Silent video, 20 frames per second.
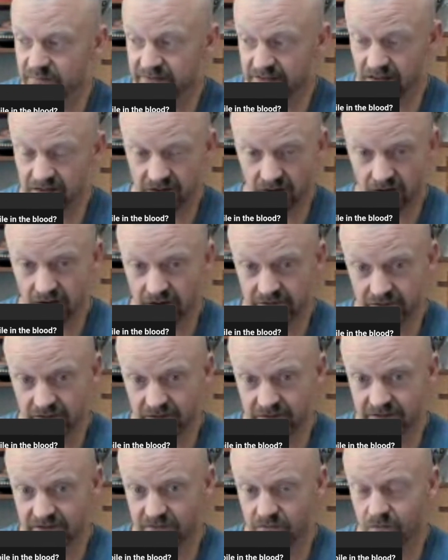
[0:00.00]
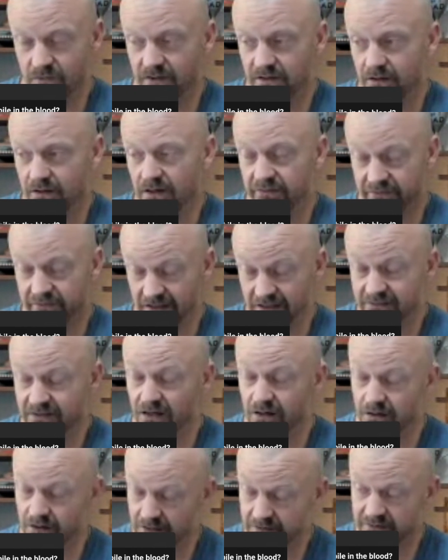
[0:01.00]
Xanthine oxidase is one.
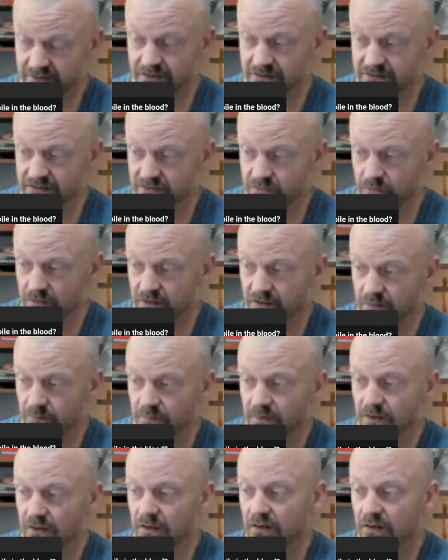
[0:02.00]
Xanthine oxidase is one of them.